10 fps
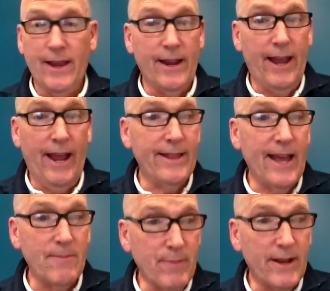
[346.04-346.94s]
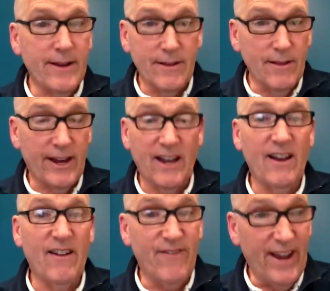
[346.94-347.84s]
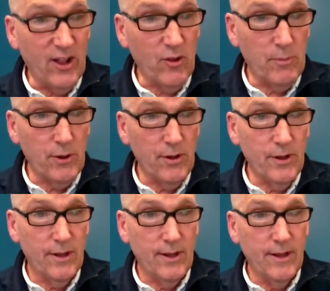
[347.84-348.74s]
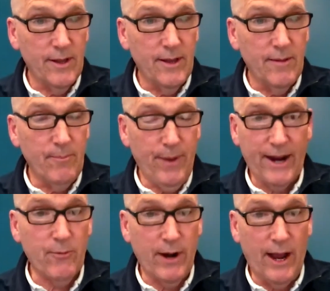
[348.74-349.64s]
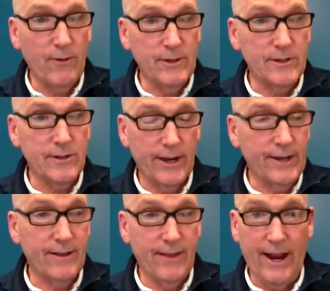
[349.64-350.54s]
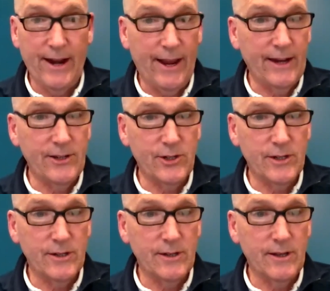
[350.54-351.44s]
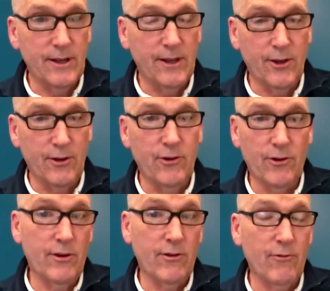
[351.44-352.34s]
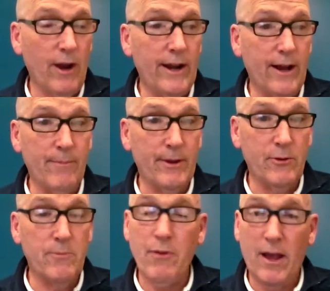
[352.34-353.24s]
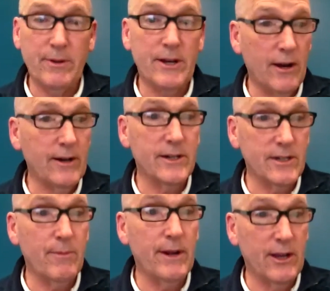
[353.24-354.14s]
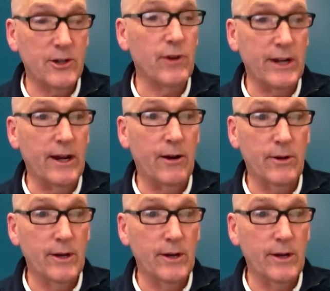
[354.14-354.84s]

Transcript: had that been like available back when I was like that age, you're right. I mean, you'd probably be talking to somebody else right now.